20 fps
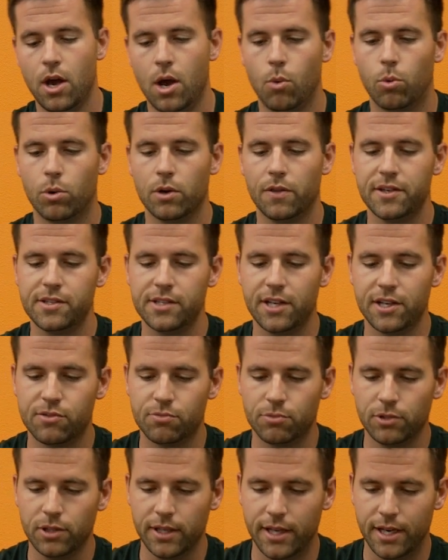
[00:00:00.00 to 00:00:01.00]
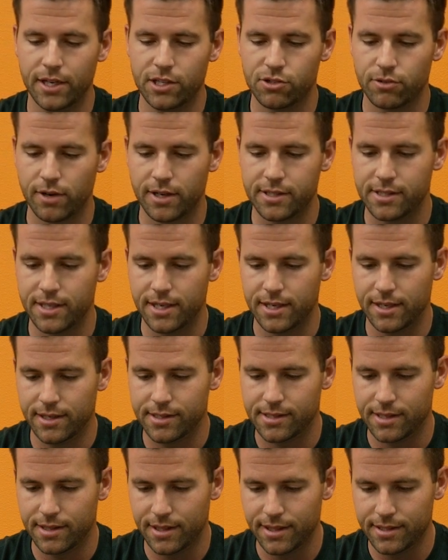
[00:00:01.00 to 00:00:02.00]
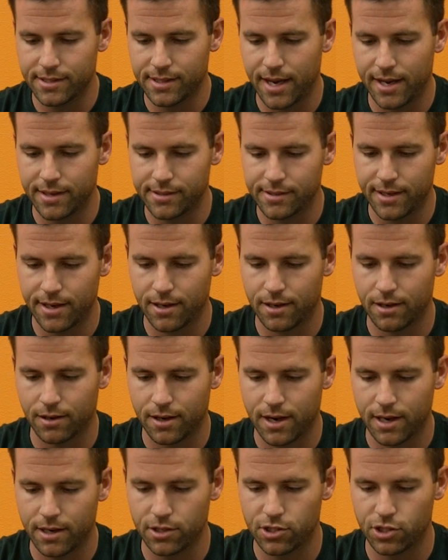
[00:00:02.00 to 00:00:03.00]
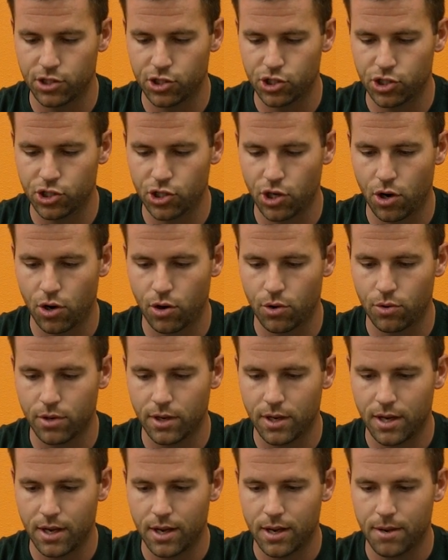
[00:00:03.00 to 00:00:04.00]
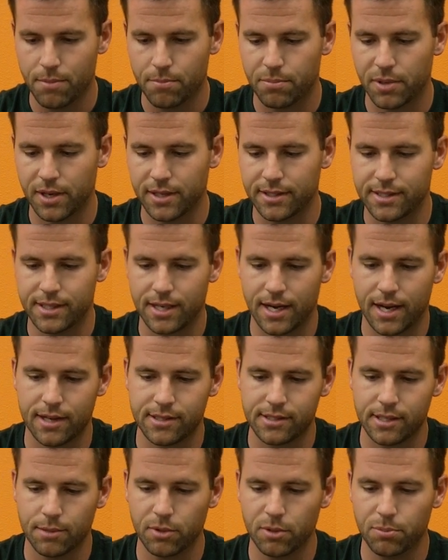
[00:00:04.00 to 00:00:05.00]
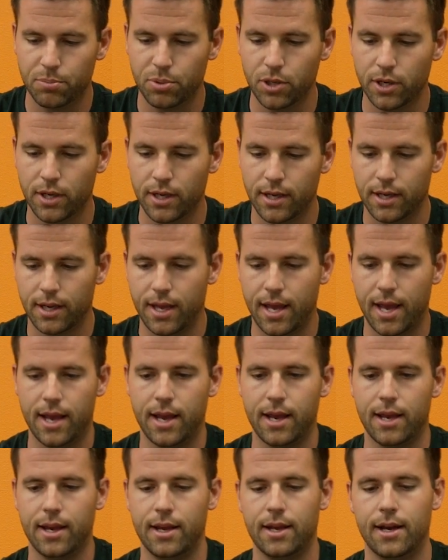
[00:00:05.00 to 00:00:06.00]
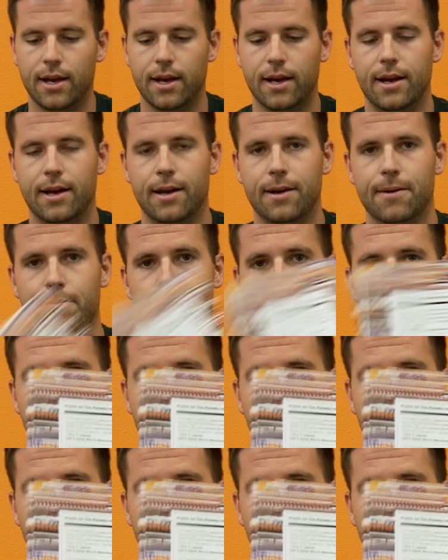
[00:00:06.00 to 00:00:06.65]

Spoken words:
Where this gets really interesting is in this case here, I'll kind of just show, but someone put I